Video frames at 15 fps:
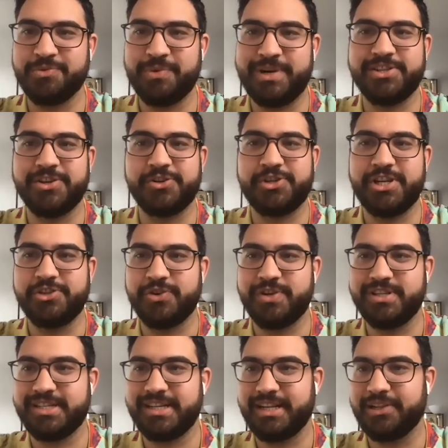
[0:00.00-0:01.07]
His research
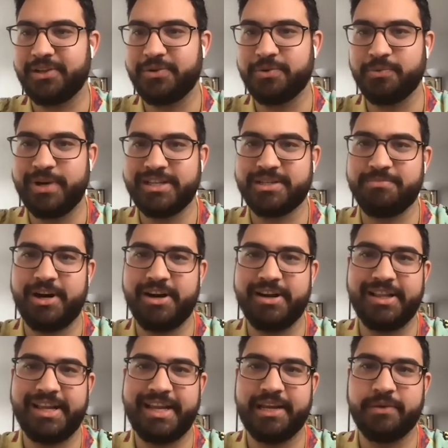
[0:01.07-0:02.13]
interests include risk
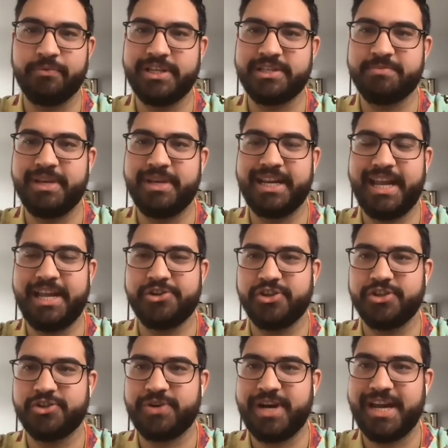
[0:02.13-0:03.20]
modeling and risk
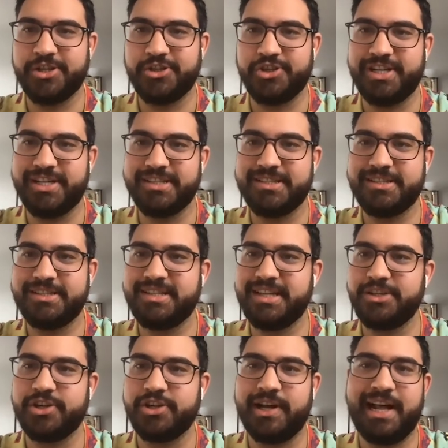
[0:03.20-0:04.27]
mitigation strategies,
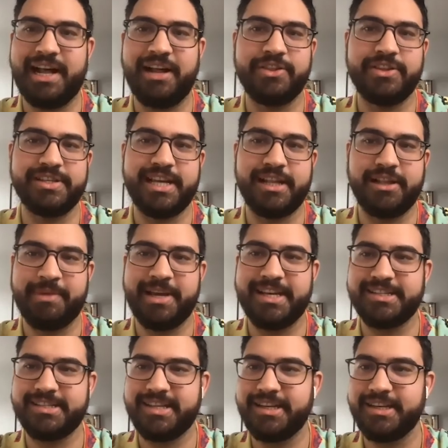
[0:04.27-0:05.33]
digital health and
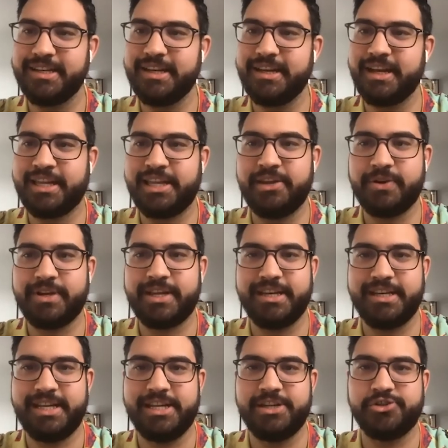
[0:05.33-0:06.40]
telemedicine, acute
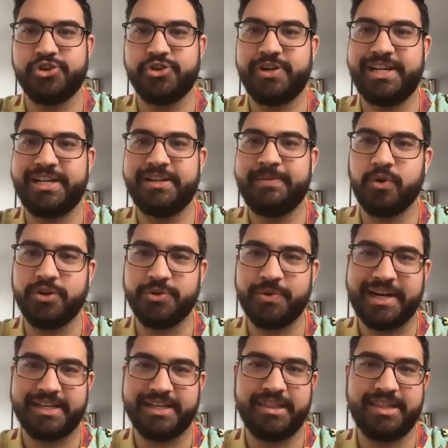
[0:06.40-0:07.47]
kidney injury, goal
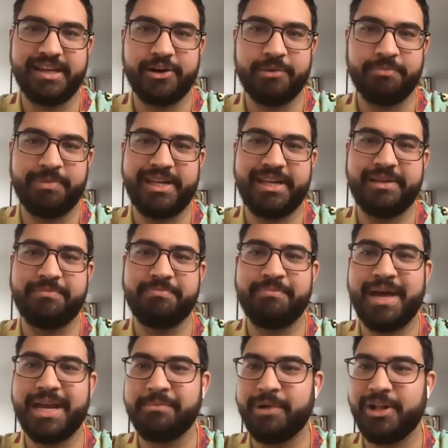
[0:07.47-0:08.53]
directed therapy,
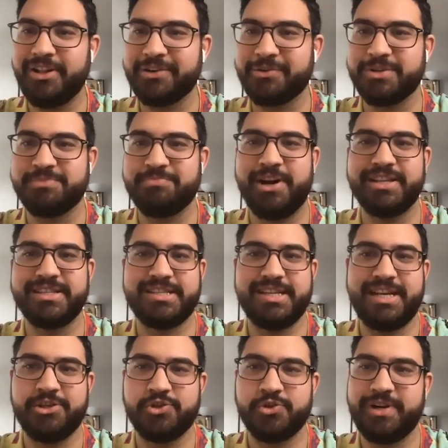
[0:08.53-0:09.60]
metabolic response to
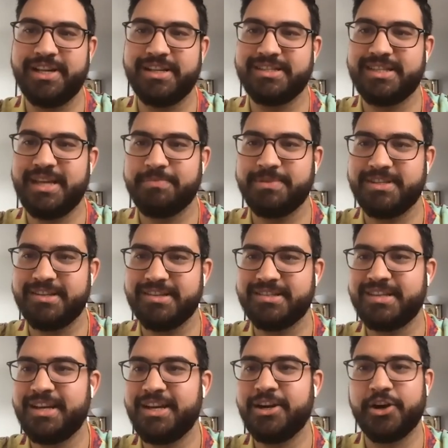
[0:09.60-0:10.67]
injury and
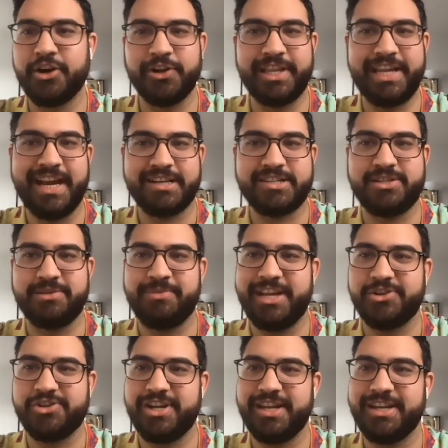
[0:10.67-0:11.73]
sepsis, early
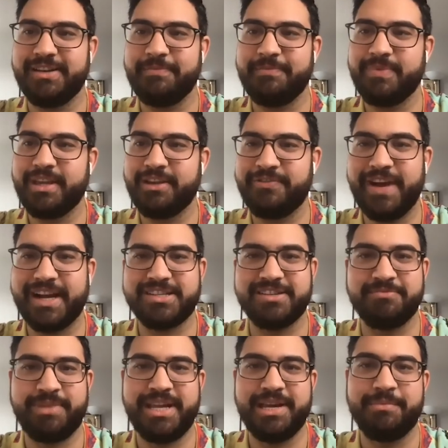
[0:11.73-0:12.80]
extubation, effects
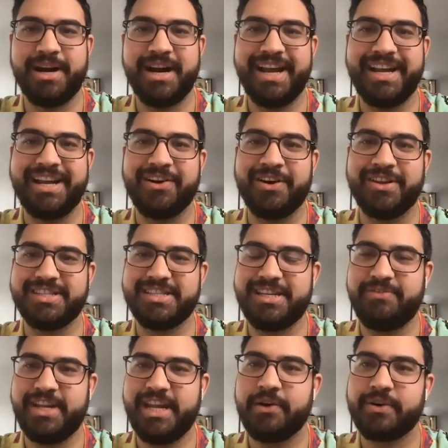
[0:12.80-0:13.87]
of BMI on
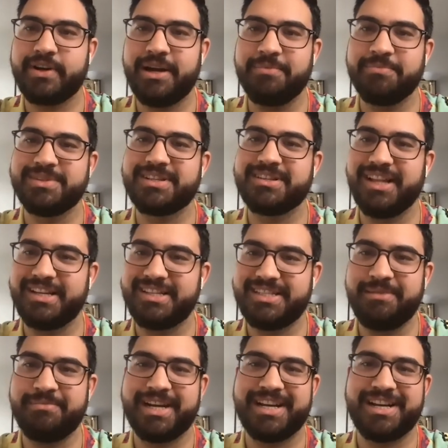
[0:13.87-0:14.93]
CV outcomes,
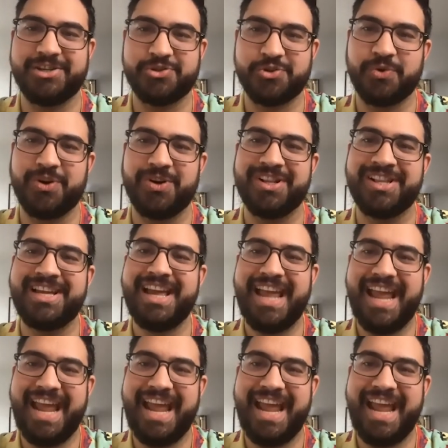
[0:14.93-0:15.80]
glycemic control,